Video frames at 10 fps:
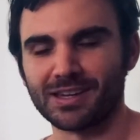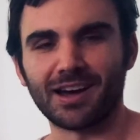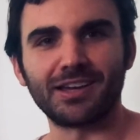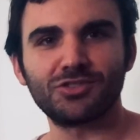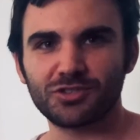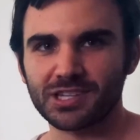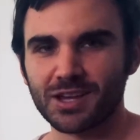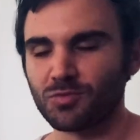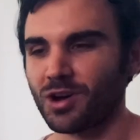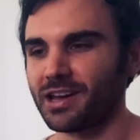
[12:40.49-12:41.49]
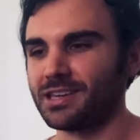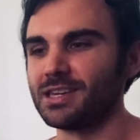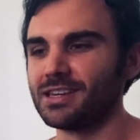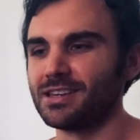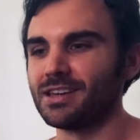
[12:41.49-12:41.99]
I understand why
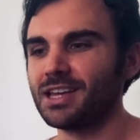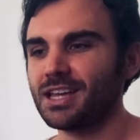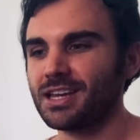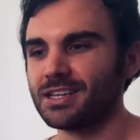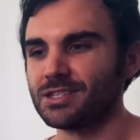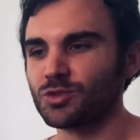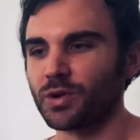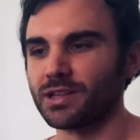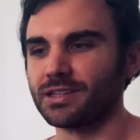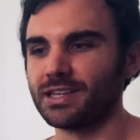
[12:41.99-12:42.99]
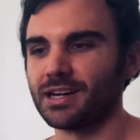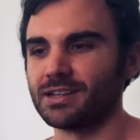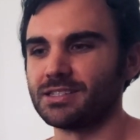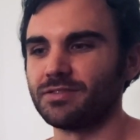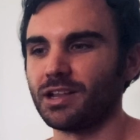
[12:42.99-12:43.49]
he he's quickly uh,
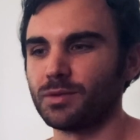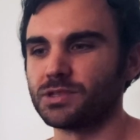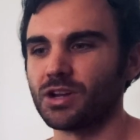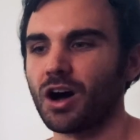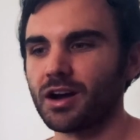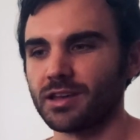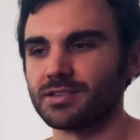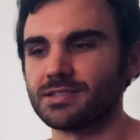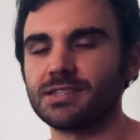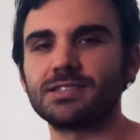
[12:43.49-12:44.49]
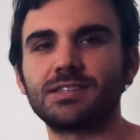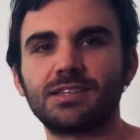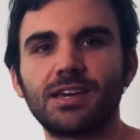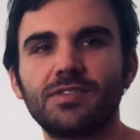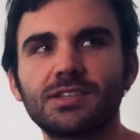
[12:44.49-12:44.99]
developed an audience. He's
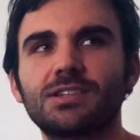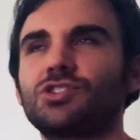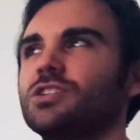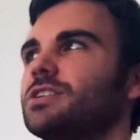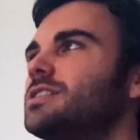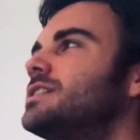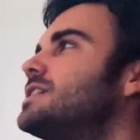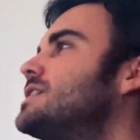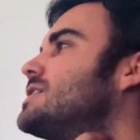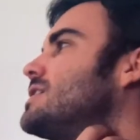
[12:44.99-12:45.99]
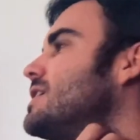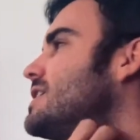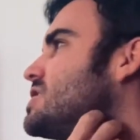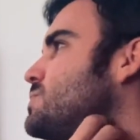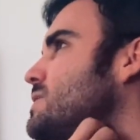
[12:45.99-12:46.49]
giving such a
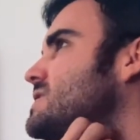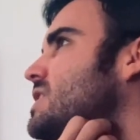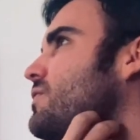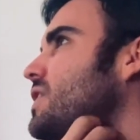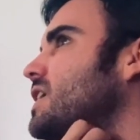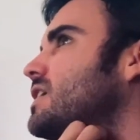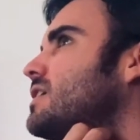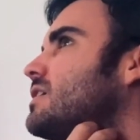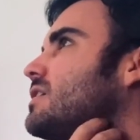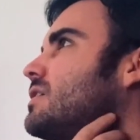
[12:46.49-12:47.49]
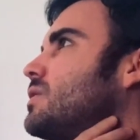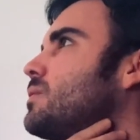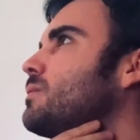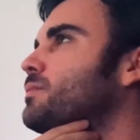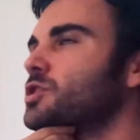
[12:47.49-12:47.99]
a specific
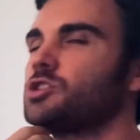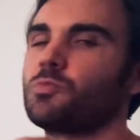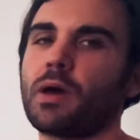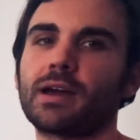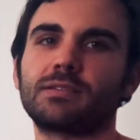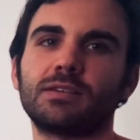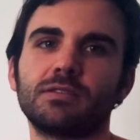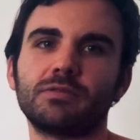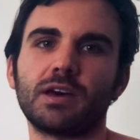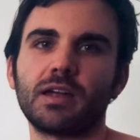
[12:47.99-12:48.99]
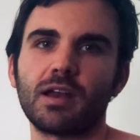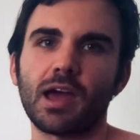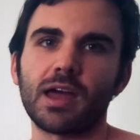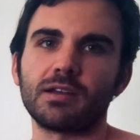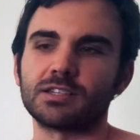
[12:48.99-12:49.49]
perspective and
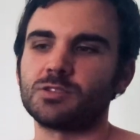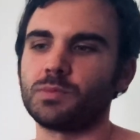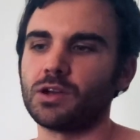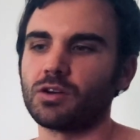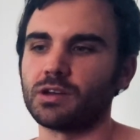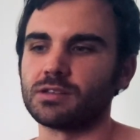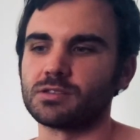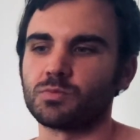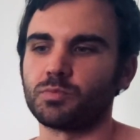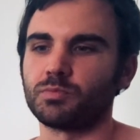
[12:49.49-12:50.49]
and experience.